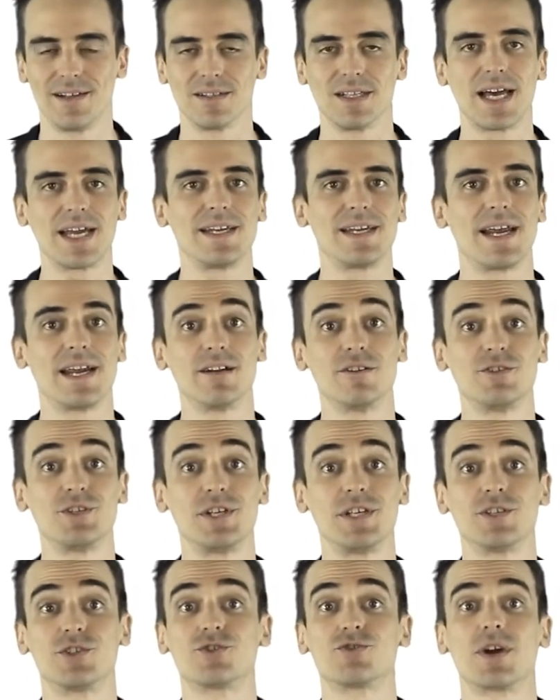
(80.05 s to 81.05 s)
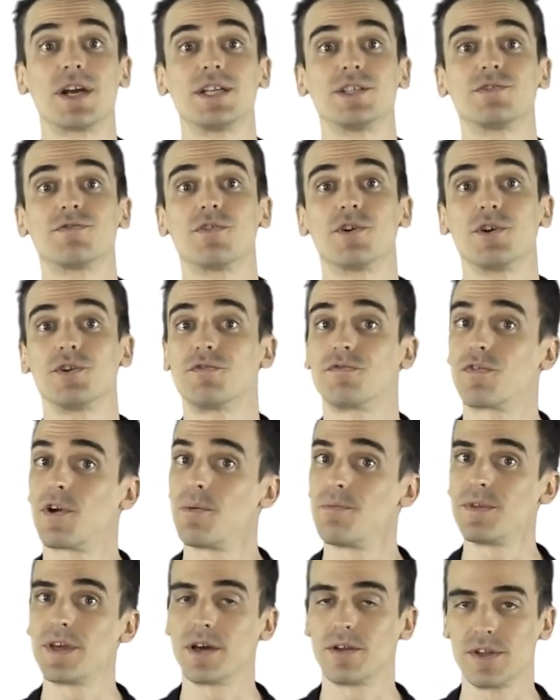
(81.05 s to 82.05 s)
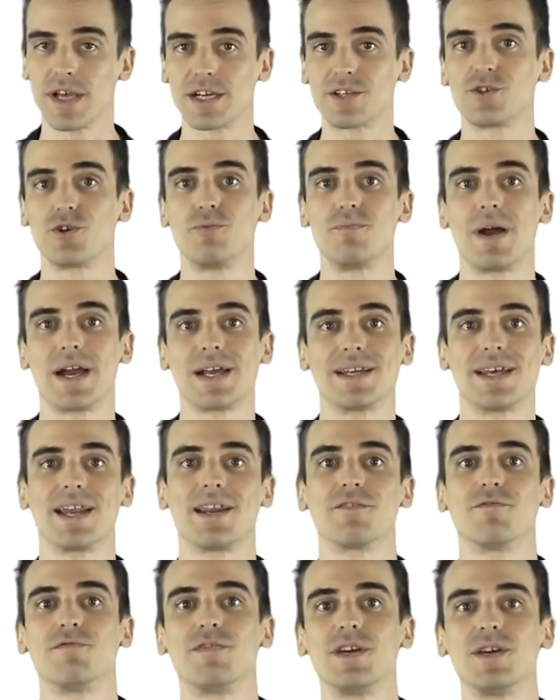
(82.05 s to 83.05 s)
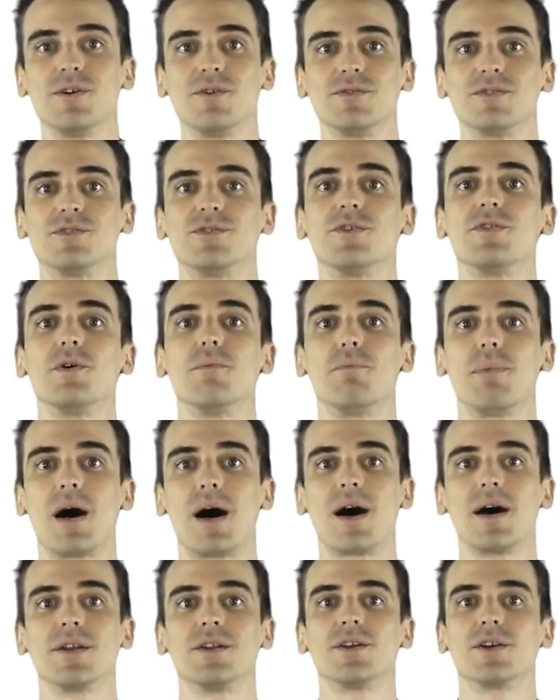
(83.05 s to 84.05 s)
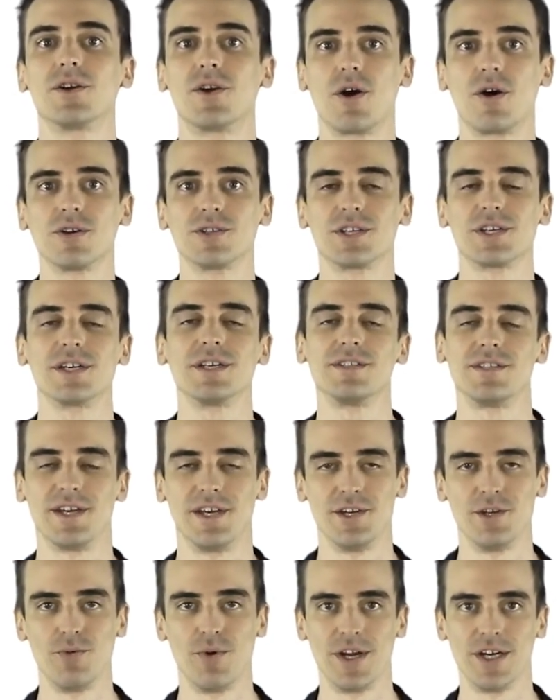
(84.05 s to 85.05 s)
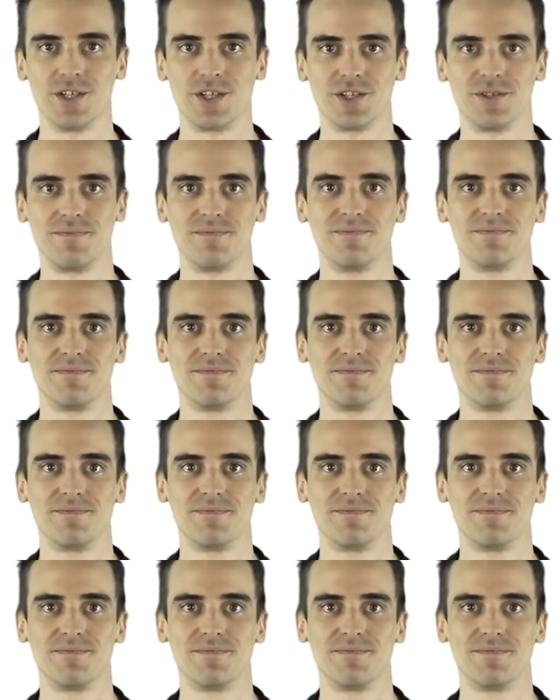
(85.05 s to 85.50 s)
Light energy is transferred from the electromagnetic field to the bond, causing attenuation.